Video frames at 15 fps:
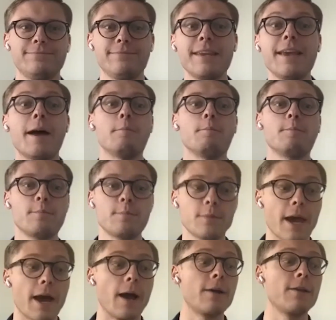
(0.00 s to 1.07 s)

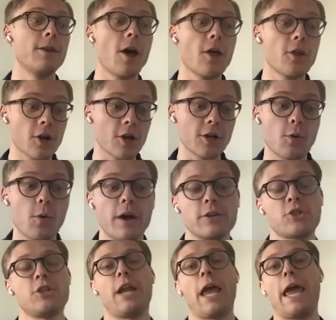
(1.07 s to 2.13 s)
Yeah, another good
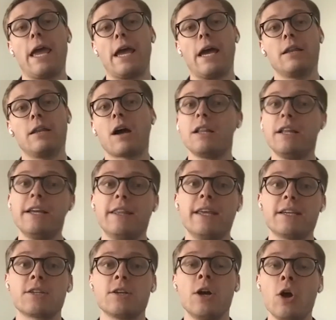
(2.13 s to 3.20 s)
question. And luckily,
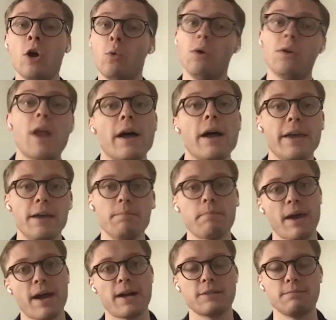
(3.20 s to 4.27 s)
this will not
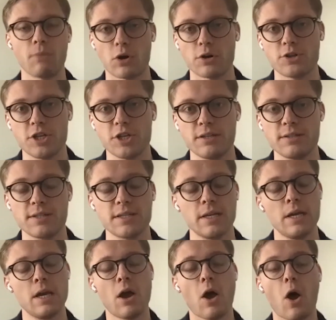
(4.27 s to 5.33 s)
impact margins.
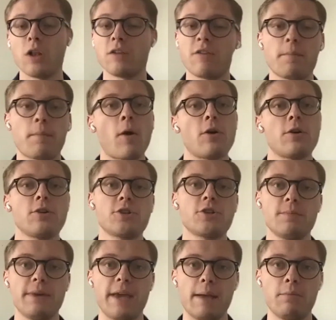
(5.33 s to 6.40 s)
All of our partners
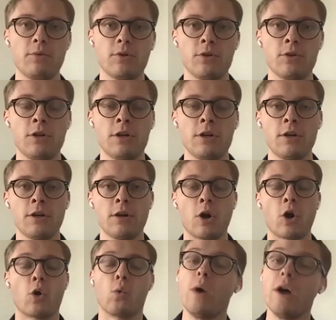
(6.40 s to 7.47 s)
should be able
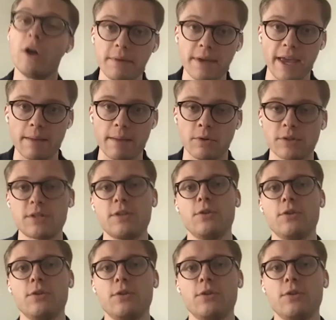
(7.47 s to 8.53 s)
or will be able
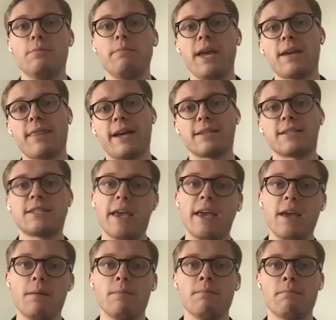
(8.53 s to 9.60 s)
to make that
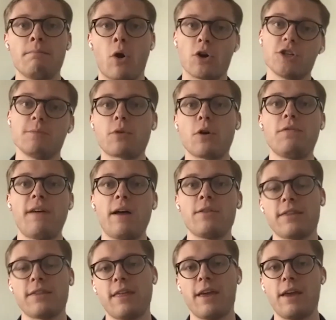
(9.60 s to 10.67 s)
same margin profile
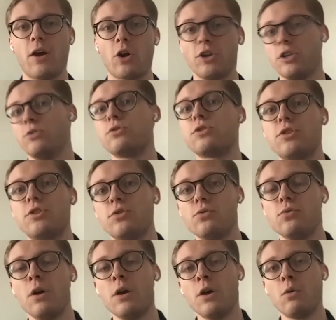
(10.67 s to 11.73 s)
that they are used to
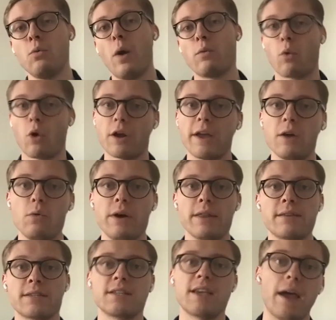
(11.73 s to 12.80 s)
when working with
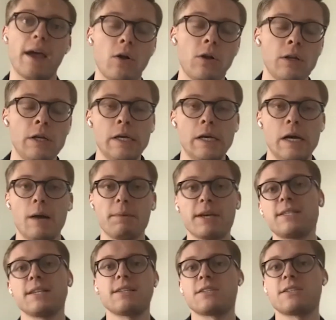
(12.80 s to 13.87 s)
Scale, because
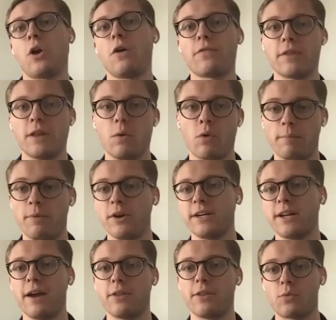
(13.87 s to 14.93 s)
this is an offer that we're putting
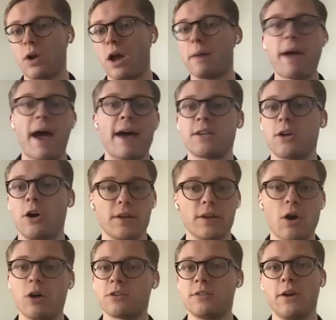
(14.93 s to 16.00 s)
together and we're not passing on the
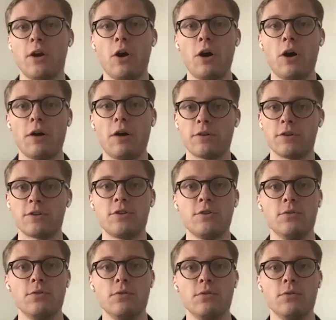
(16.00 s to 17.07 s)
cost of the offer
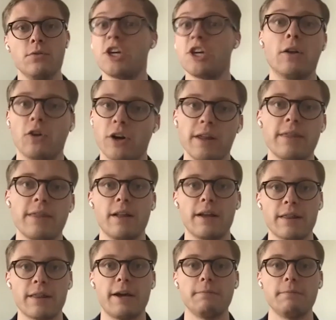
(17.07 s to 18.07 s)
to the channel or anything like that.